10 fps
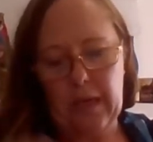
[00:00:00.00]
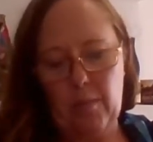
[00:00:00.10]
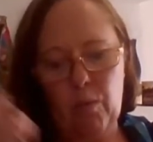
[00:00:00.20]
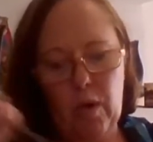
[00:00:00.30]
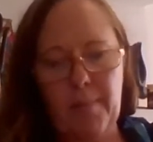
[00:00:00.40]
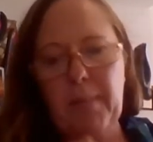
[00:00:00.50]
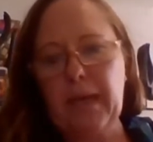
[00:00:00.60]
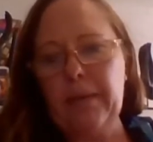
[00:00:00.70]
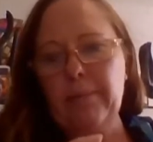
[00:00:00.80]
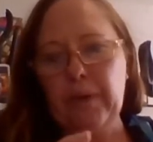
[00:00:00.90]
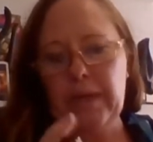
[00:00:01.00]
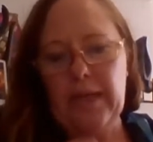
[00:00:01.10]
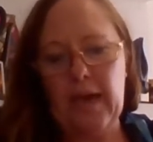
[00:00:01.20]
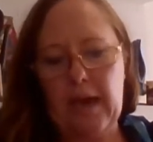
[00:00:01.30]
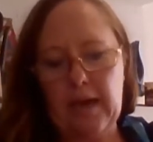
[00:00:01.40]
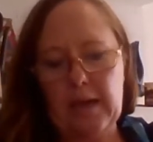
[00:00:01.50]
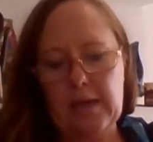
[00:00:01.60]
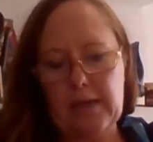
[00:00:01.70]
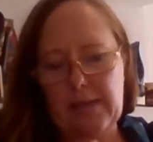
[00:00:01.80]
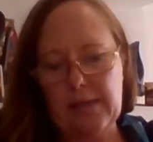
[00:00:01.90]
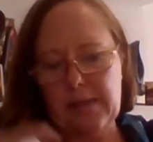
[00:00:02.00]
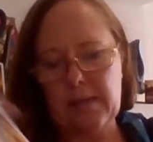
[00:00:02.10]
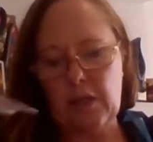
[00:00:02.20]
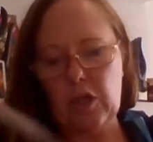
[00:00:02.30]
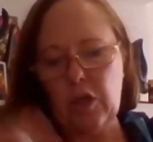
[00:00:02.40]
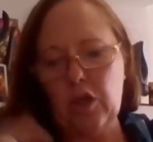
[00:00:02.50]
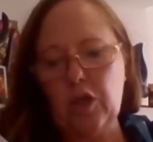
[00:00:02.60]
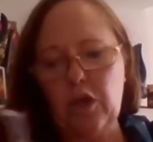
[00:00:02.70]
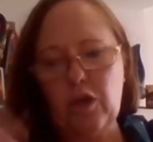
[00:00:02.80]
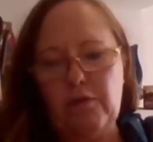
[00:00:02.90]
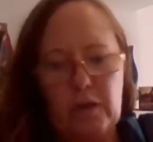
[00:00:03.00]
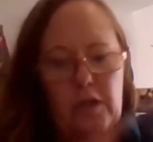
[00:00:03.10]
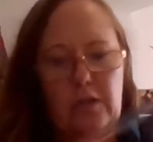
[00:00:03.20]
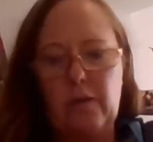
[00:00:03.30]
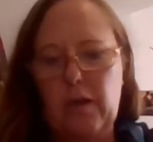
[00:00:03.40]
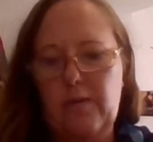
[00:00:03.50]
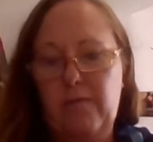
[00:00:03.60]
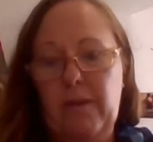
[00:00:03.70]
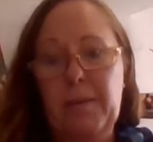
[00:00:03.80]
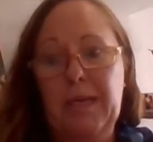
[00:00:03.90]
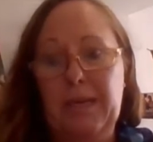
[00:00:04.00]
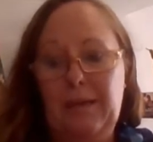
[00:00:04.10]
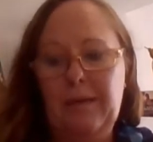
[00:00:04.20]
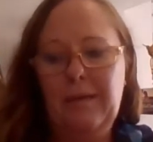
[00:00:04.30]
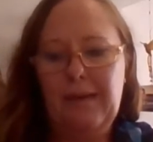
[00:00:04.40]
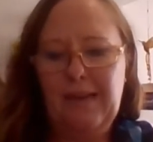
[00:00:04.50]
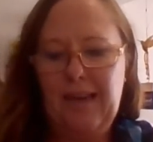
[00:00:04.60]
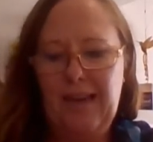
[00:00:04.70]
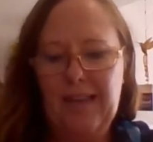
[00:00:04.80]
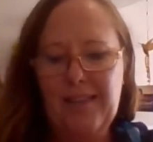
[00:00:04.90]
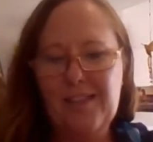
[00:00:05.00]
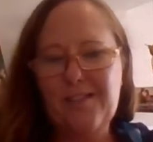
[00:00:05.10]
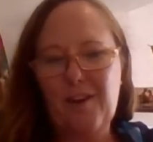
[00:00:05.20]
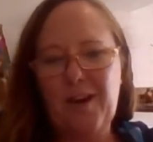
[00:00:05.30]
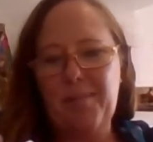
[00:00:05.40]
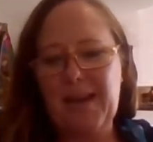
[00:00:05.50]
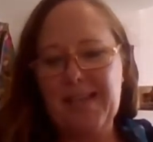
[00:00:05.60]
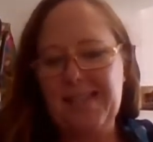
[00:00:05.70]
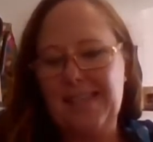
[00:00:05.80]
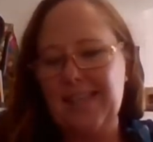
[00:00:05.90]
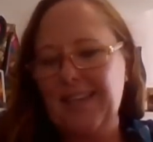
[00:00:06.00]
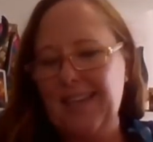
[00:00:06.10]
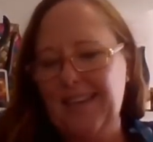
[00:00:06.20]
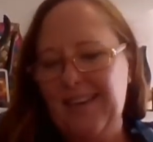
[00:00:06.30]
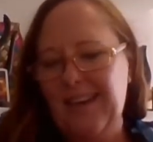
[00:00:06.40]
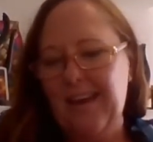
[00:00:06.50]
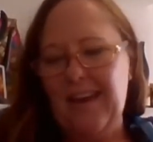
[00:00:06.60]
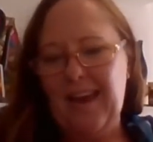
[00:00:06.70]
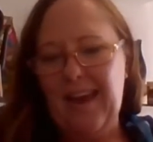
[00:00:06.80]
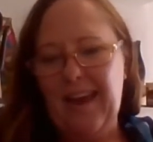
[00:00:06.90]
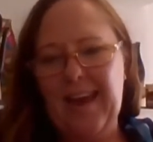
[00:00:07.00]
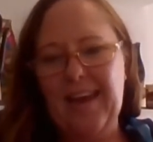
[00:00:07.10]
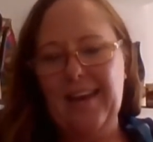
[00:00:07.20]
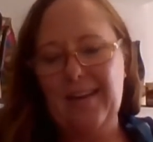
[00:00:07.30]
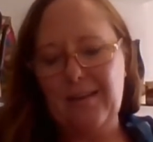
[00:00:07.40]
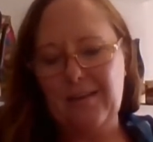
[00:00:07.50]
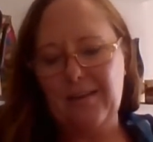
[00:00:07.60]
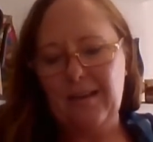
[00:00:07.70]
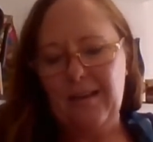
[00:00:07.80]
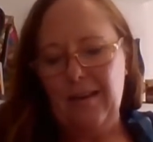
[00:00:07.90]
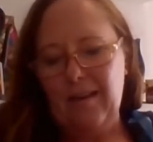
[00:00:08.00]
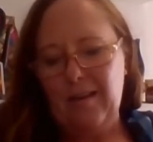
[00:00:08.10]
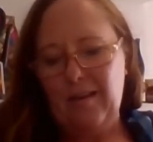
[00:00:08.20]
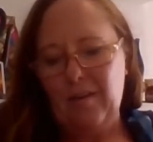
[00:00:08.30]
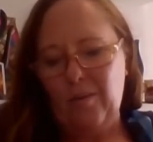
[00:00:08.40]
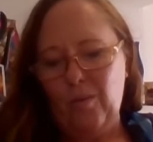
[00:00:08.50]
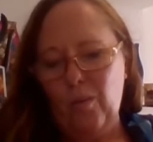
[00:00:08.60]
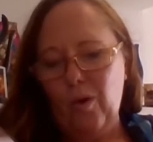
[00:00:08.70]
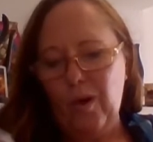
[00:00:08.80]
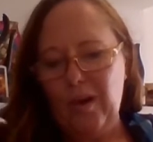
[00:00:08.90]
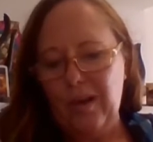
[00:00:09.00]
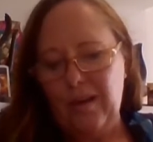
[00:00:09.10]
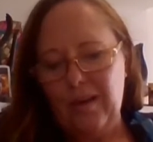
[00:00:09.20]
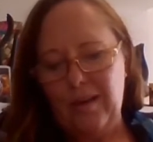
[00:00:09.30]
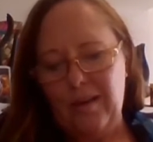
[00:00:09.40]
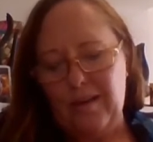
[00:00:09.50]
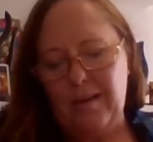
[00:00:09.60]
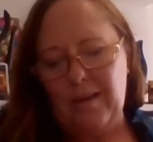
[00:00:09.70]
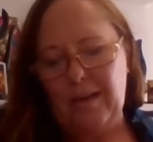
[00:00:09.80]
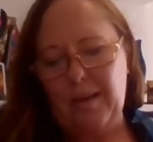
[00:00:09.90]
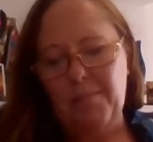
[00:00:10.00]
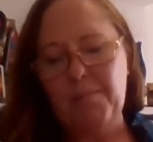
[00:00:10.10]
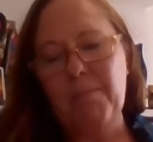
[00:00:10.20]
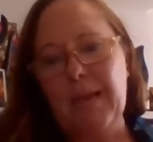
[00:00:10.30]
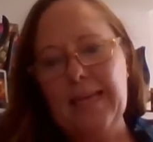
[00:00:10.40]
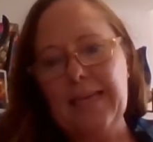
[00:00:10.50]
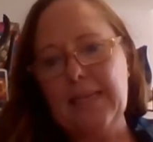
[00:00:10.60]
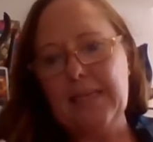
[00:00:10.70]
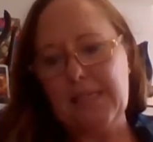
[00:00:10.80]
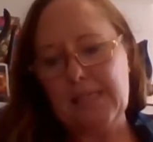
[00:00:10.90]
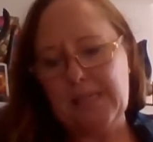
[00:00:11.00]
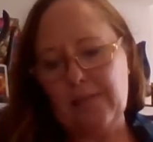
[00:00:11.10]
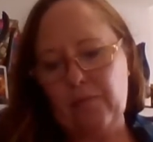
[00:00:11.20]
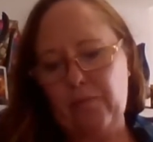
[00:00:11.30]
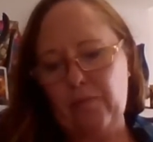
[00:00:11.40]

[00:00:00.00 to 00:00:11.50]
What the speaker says: And what I mean by that is the union of the divine feminine and the divine masculine, and what it means